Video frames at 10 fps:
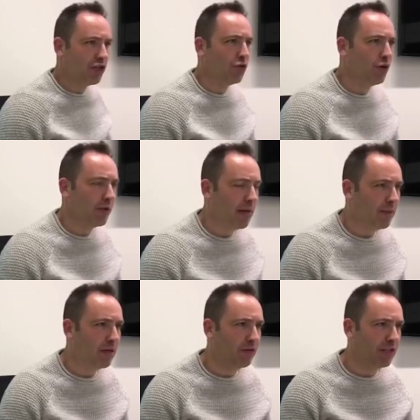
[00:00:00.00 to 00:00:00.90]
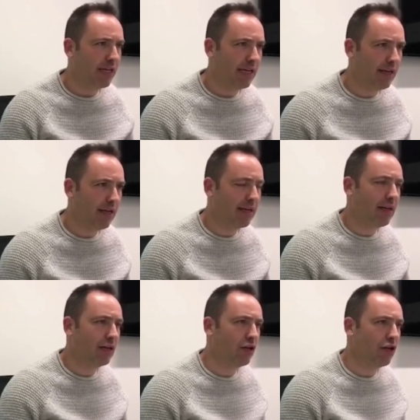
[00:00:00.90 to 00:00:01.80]
just talking about, I mean, obviously, and
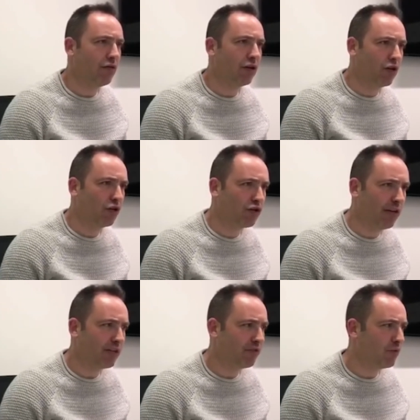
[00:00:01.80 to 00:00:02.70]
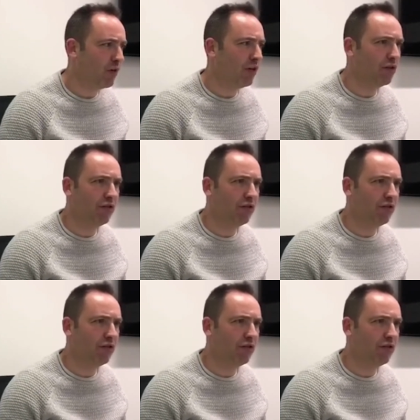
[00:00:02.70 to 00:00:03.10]
I know you're a contractor as well.